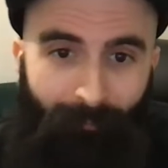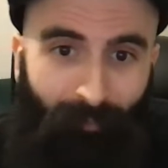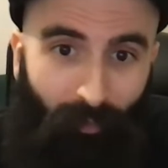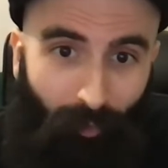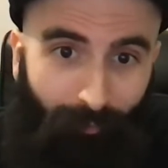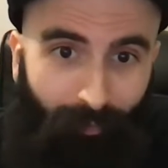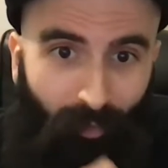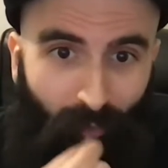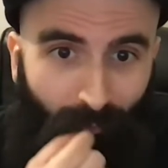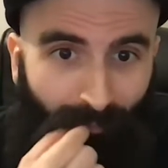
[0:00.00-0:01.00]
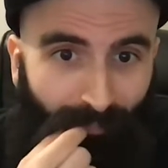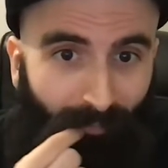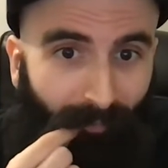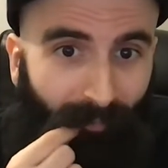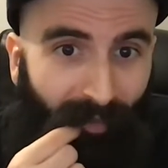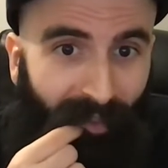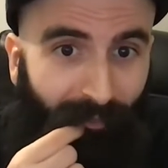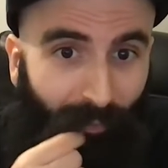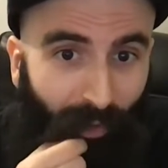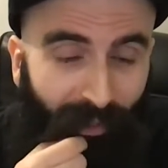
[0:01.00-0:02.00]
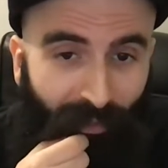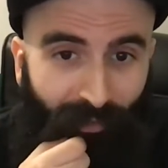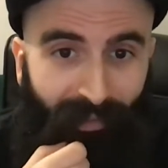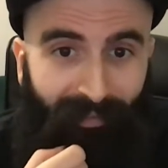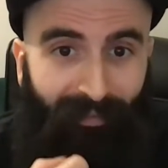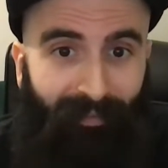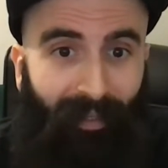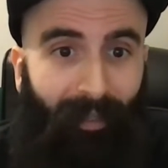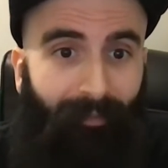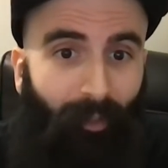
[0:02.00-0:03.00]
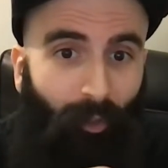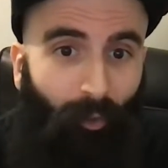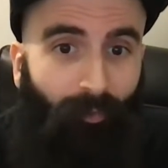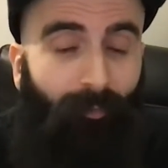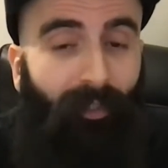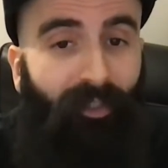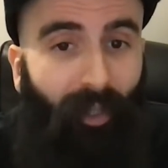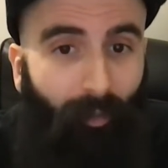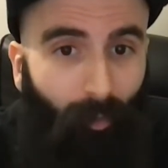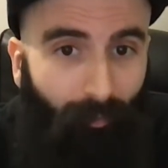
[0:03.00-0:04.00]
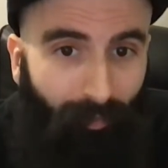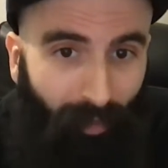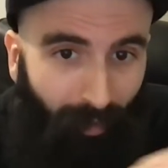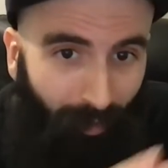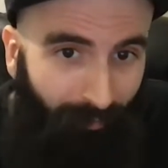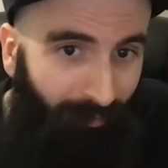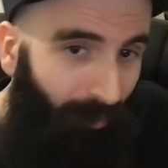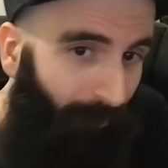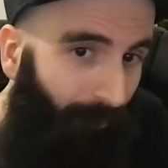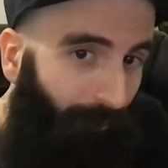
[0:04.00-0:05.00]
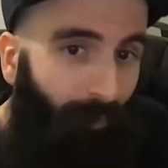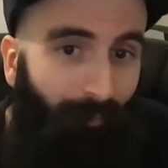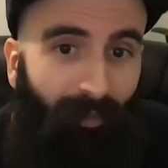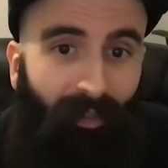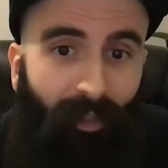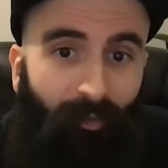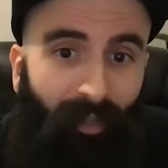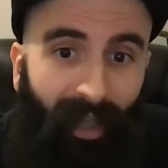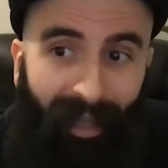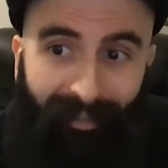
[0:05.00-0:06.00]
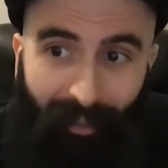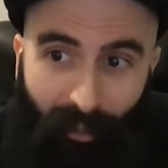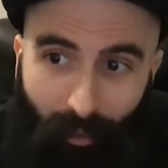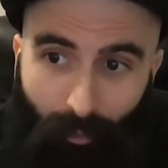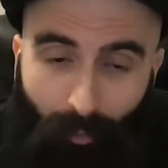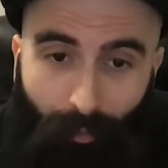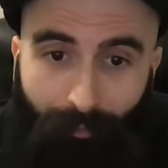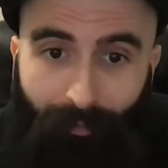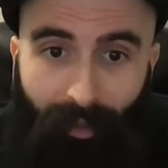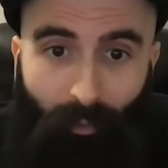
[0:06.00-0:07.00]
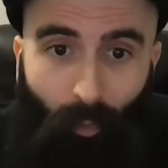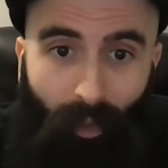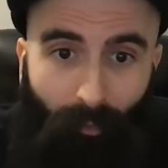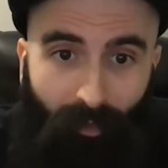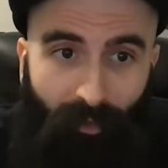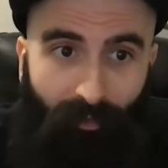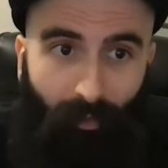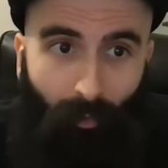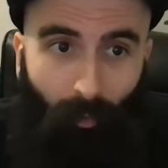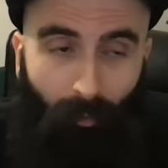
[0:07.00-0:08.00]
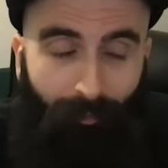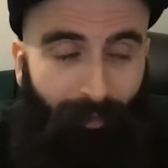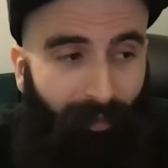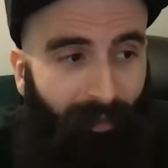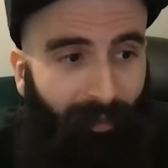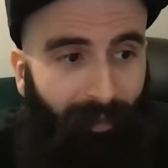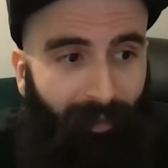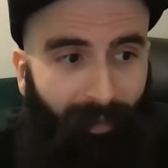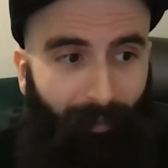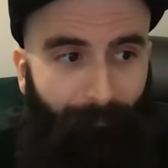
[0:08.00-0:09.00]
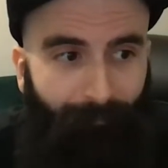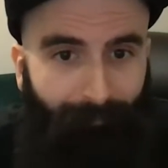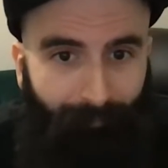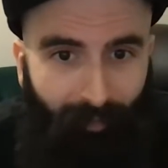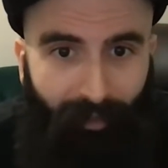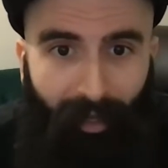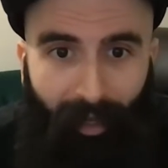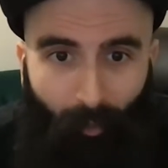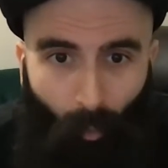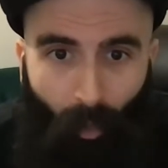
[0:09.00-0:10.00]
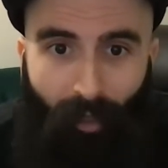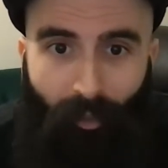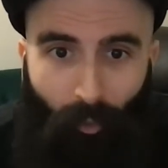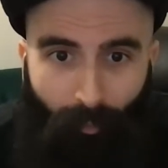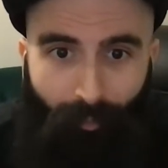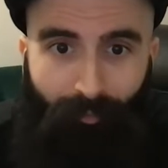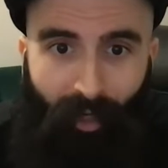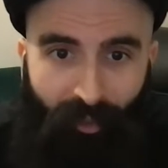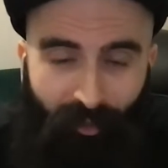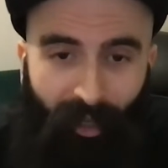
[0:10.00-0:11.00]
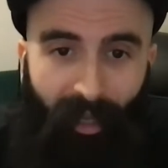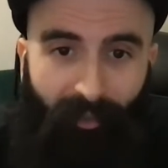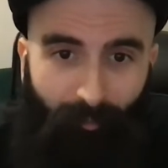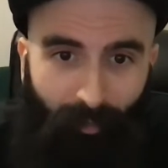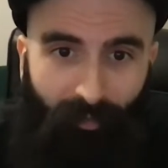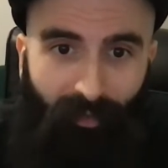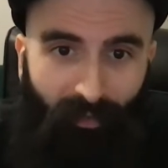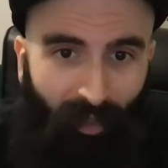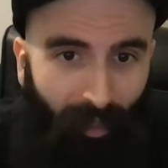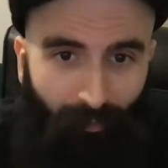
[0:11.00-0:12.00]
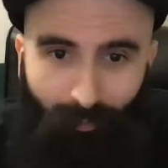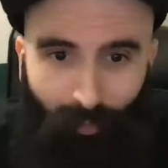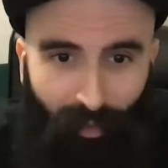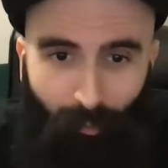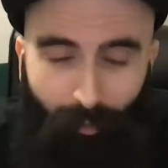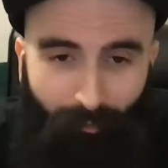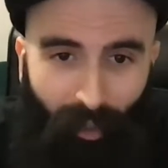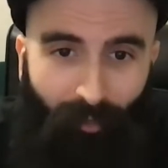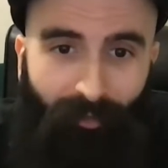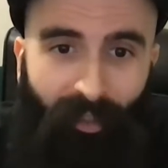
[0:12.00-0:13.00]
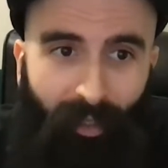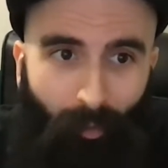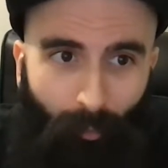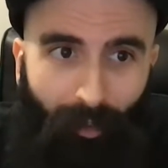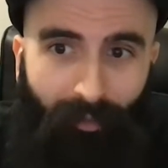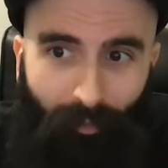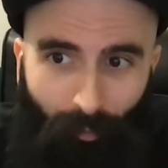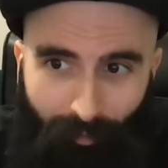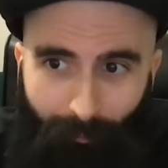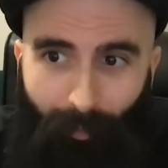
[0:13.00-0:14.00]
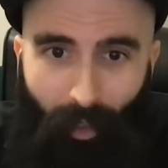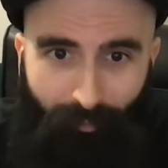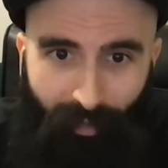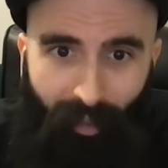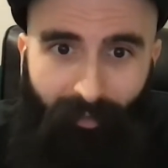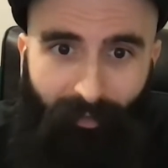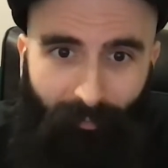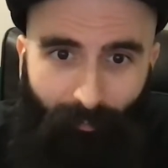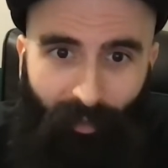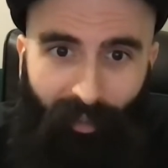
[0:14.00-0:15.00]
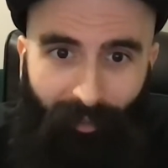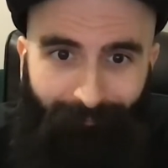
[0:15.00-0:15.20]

So if you're interested in that, go to my channel, surf through the videos, and you will find one which is called 1 chord progression, 8 music styles, or the other way around, where I talked about that. Okay.